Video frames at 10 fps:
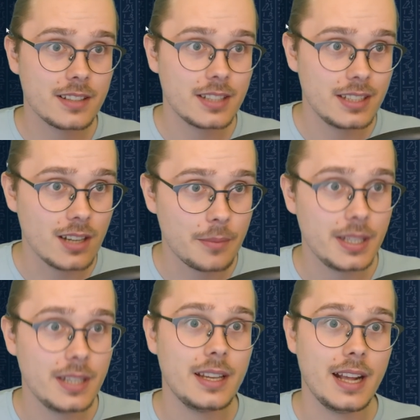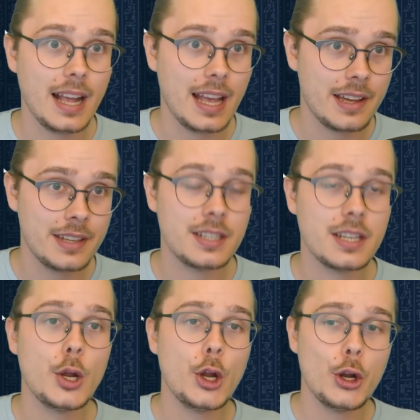Yummy, and
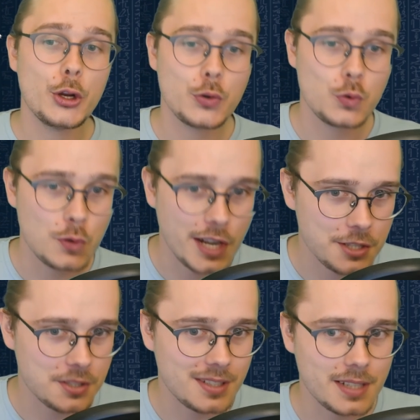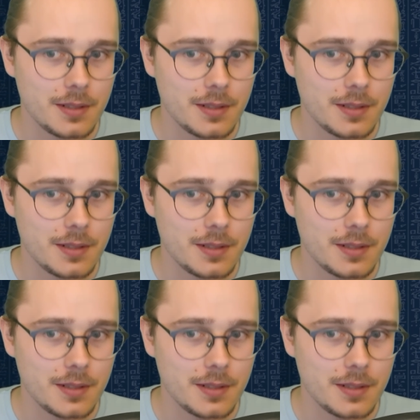Dracotail.